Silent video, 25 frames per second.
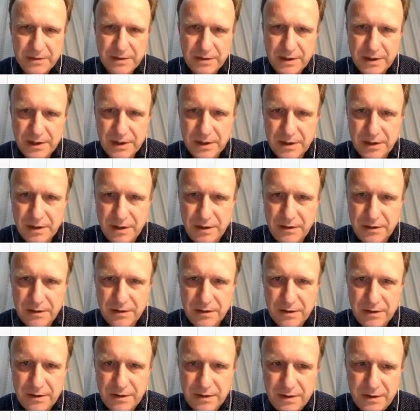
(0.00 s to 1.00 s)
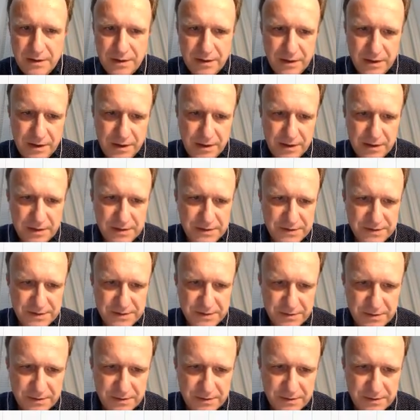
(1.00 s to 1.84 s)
here is